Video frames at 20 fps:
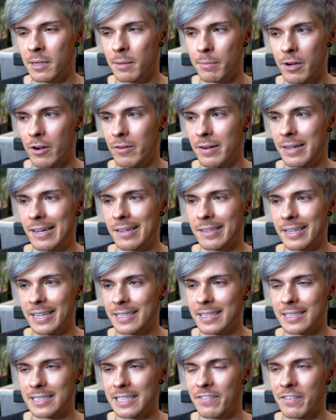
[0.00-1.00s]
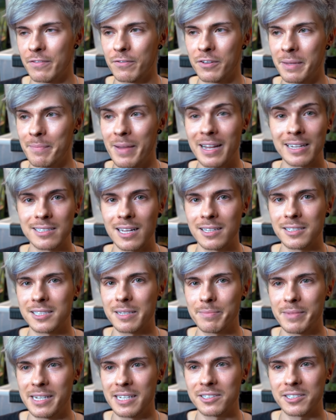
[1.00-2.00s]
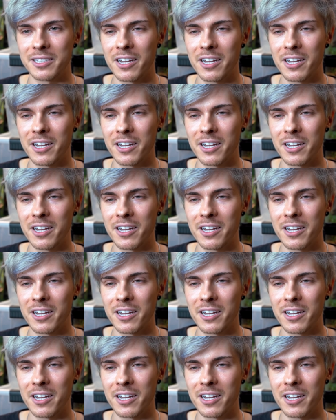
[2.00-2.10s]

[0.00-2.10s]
Abronia? Like it doesn't even really make sense to me.